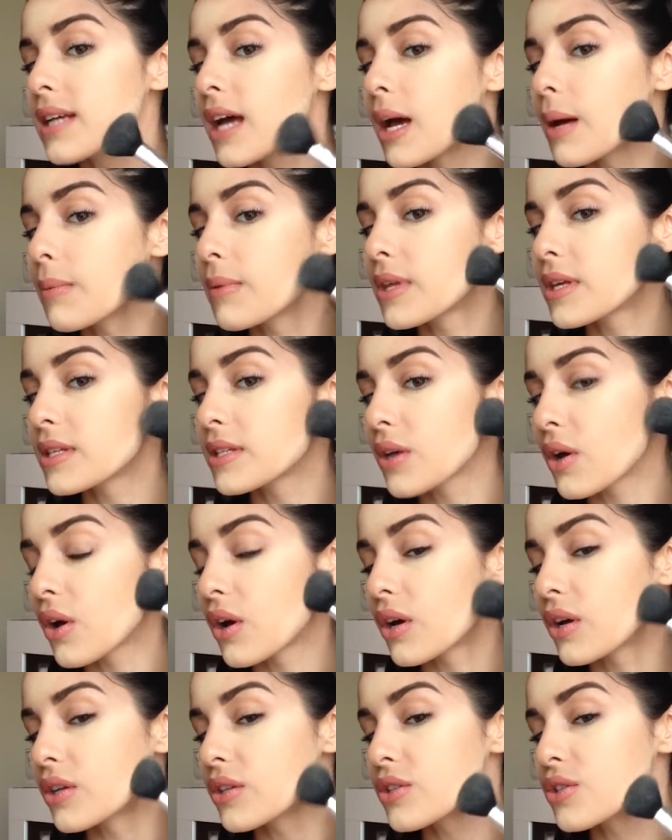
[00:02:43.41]
dab this
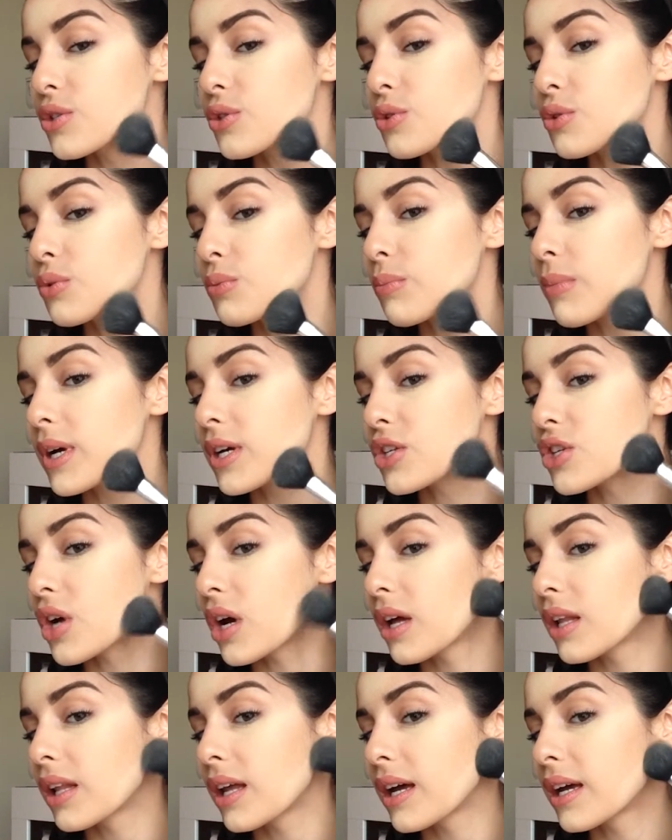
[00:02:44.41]
onto my
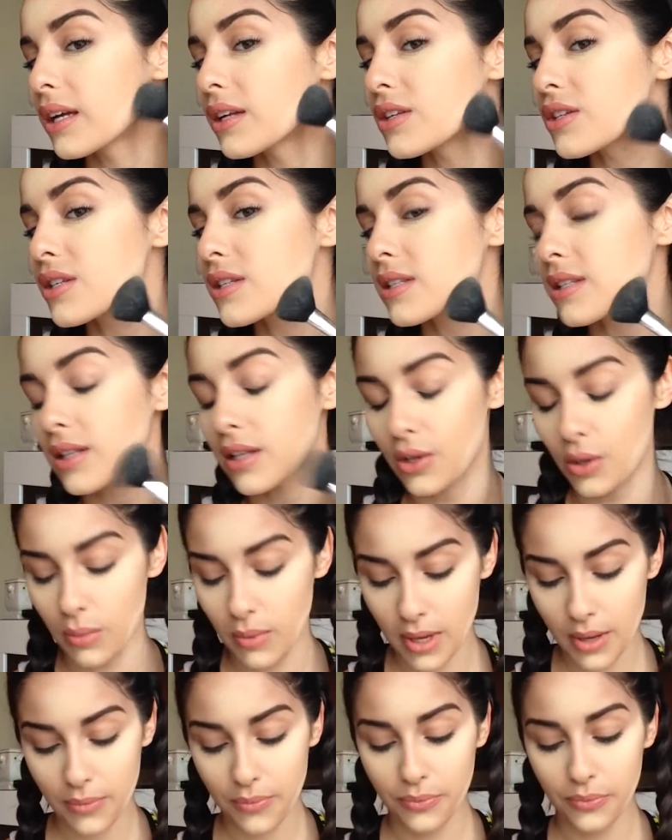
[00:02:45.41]
jawline just a
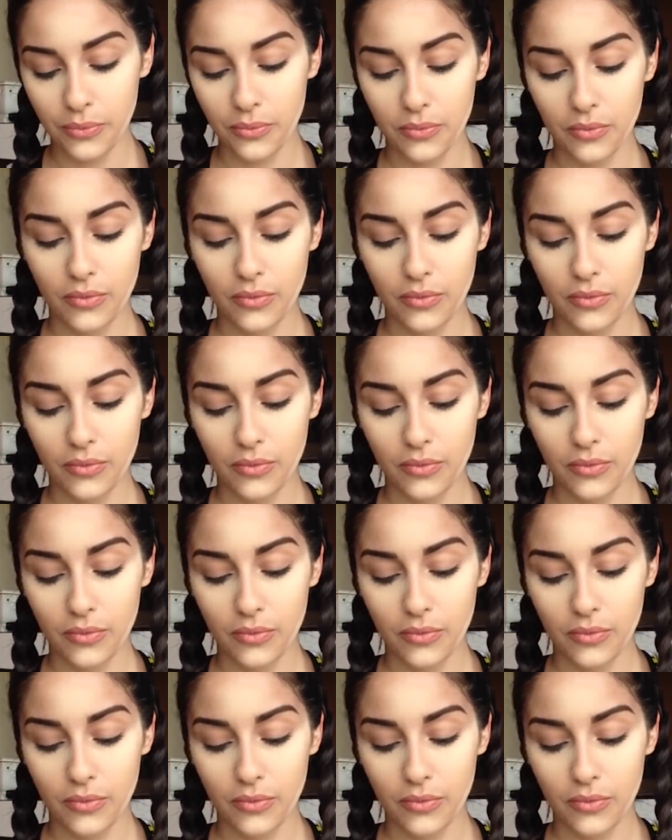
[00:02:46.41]
little bit.